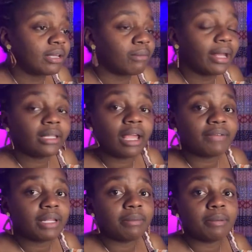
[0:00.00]
regular
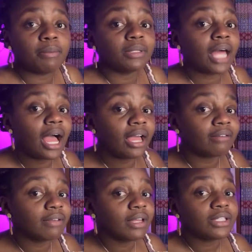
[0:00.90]
everyday people live
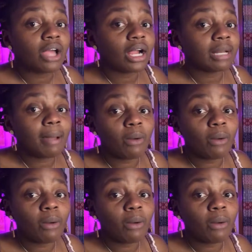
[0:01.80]
talking about